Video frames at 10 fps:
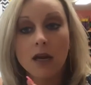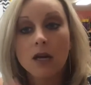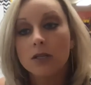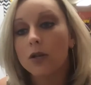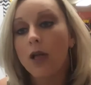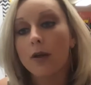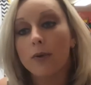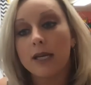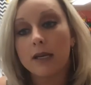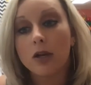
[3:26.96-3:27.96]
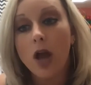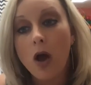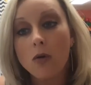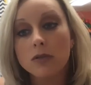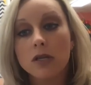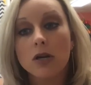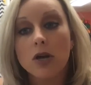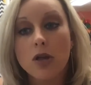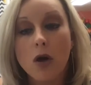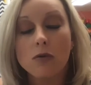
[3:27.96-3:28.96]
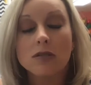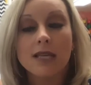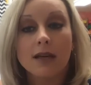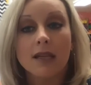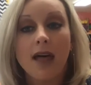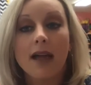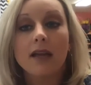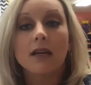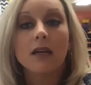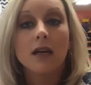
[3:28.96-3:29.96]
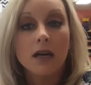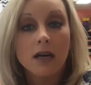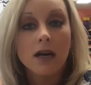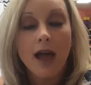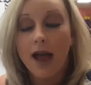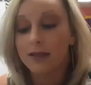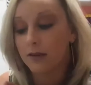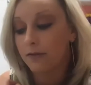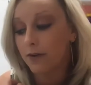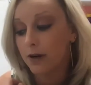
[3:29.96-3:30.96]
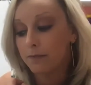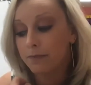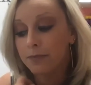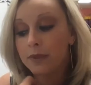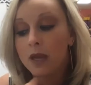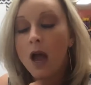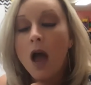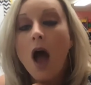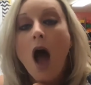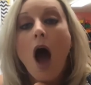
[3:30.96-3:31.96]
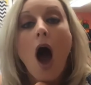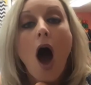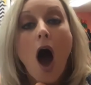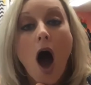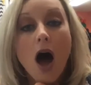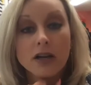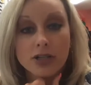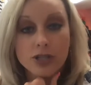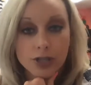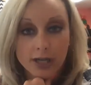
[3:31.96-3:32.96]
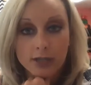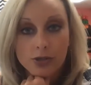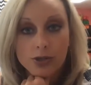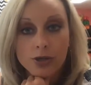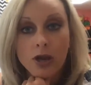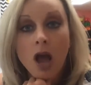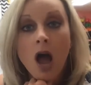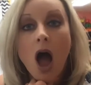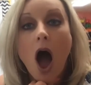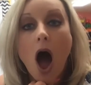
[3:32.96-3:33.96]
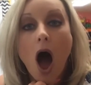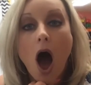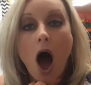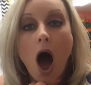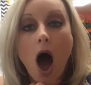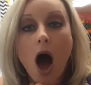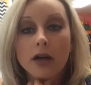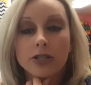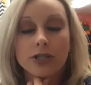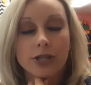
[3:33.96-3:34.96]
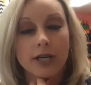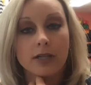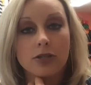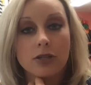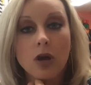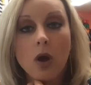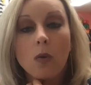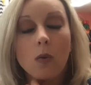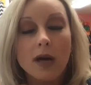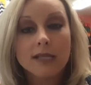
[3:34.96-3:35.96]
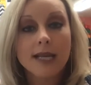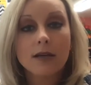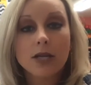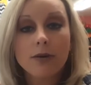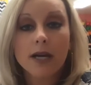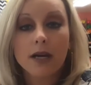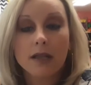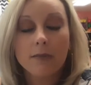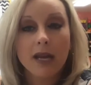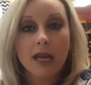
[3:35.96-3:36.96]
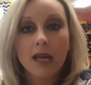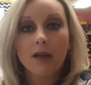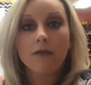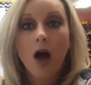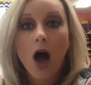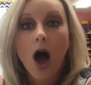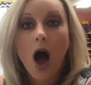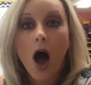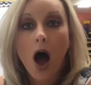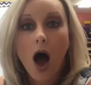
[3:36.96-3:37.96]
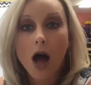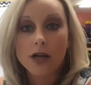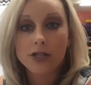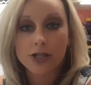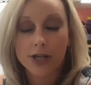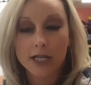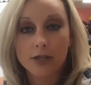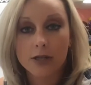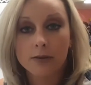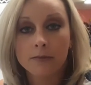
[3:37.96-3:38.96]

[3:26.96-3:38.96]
So like we did goat, goat sounded like G at the front. Ostrich, ostrich. What sound do you hear at the beginning of ostrich?